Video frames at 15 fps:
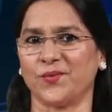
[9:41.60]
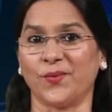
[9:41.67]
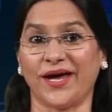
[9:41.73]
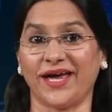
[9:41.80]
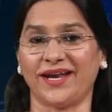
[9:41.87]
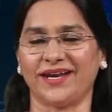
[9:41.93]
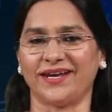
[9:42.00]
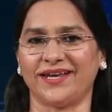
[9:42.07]

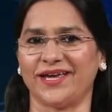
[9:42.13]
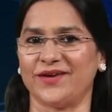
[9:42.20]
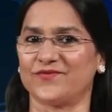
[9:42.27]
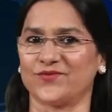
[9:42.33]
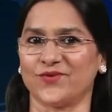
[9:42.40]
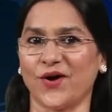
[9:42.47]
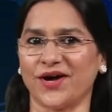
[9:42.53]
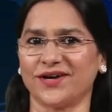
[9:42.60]
Well,
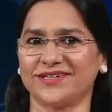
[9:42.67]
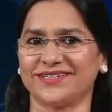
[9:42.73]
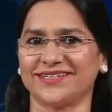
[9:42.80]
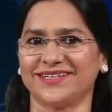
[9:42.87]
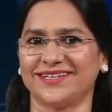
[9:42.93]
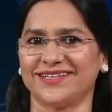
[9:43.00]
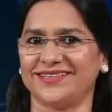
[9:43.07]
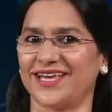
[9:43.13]
if not,
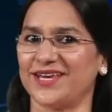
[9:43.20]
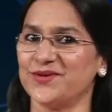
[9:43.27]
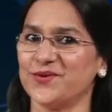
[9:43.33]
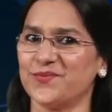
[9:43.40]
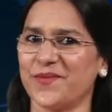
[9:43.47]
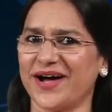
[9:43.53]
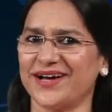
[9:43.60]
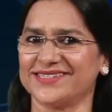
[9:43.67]
then
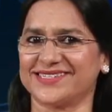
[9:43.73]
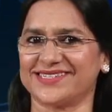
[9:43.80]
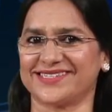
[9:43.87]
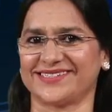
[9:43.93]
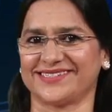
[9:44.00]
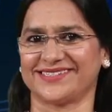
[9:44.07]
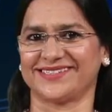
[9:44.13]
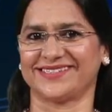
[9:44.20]
you must.